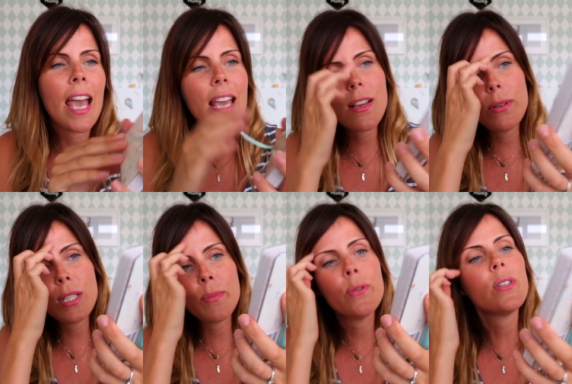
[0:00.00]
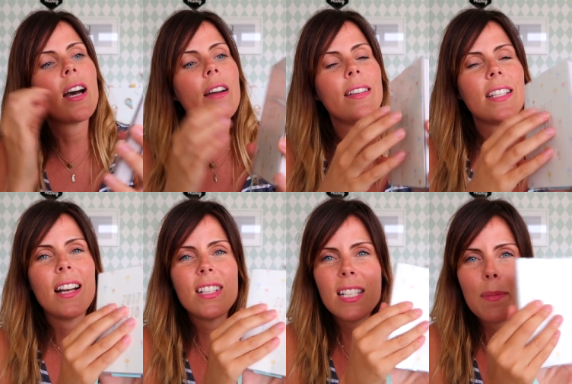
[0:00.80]
hate those small diaries
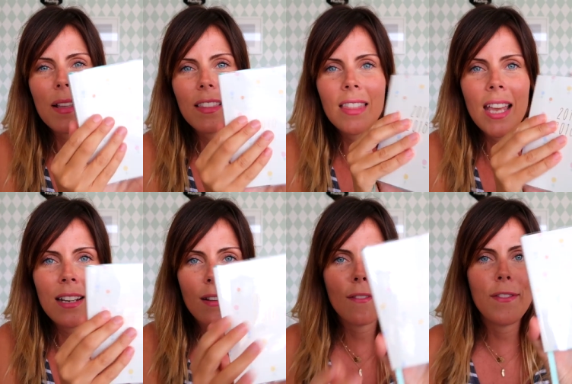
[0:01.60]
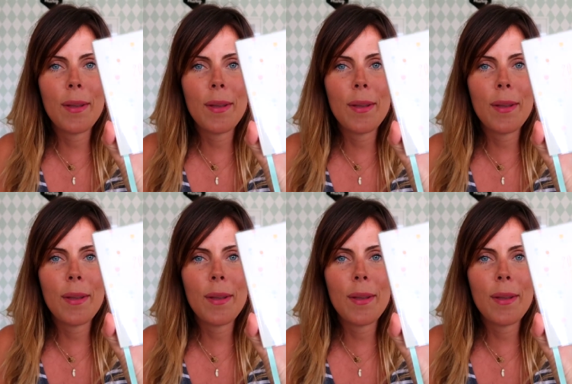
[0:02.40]
that are just a bit thin and